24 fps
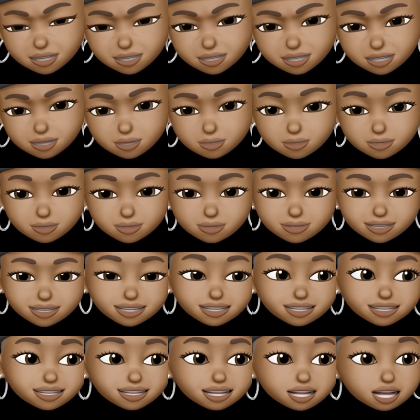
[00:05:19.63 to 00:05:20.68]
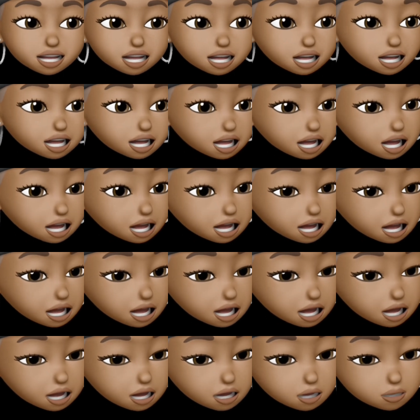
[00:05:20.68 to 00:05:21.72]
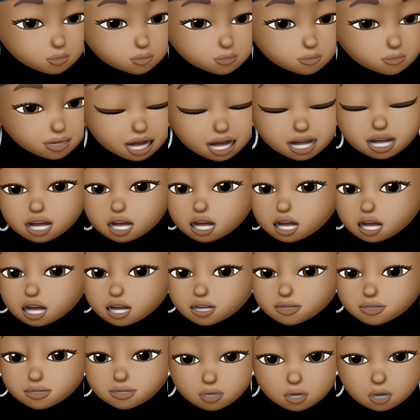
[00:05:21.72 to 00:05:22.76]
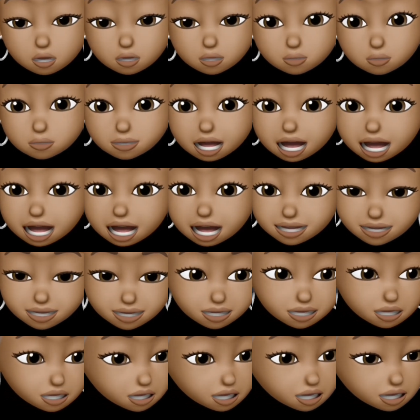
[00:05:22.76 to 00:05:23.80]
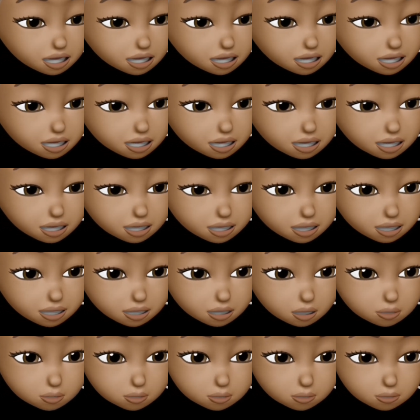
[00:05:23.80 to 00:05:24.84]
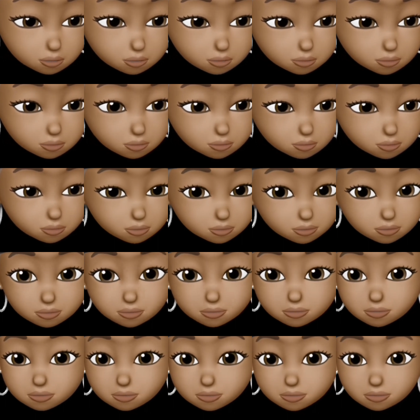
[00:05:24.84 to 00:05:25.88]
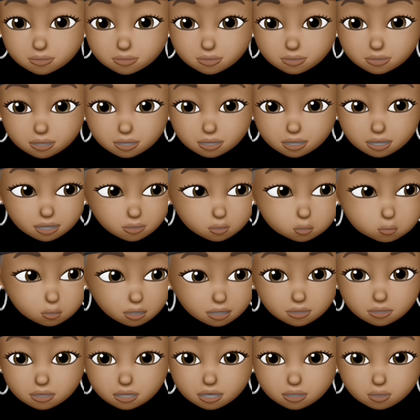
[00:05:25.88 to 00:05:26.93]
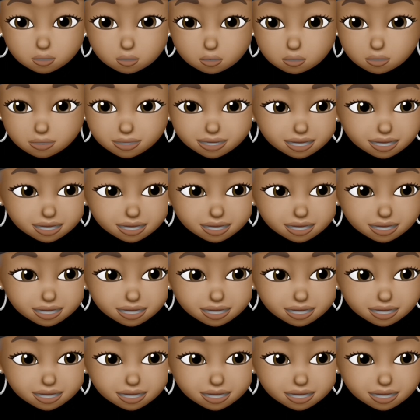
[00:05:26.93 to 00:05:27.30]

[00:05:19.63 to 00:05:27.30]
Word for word: Gurgled. Um, I love her packaging. Um, while she's burning,